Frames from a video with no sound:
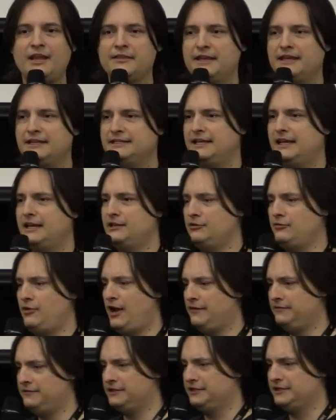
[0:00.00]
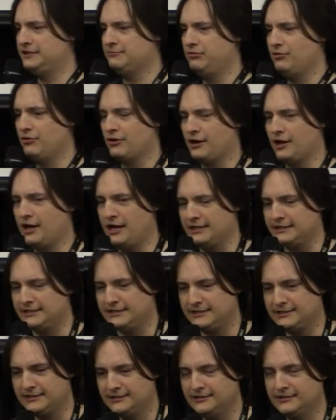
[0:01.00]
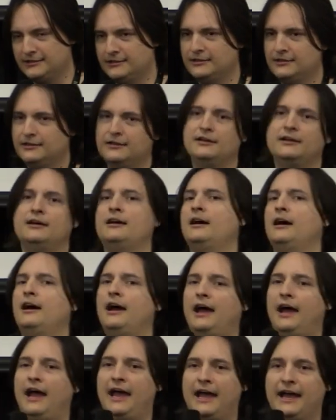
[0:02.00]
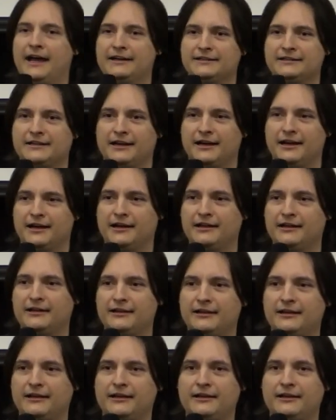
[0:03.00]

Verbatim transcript: they say you have to support us, and uh,